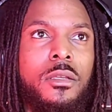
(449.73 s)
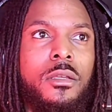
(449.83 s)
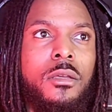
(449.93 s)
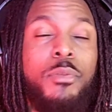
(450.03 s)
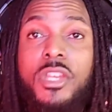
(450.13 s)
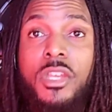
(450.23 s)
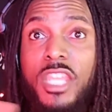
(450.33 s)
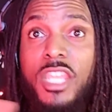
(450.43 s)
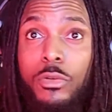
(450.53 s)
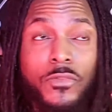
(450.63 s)
But
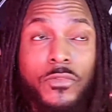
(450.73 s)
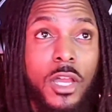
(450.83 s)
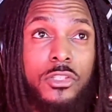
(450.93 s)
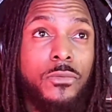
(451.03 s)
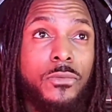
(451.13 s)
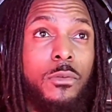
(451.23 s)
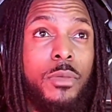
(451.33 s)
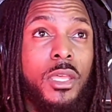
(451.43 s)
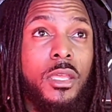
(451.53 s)
neither of y'all should feel bad.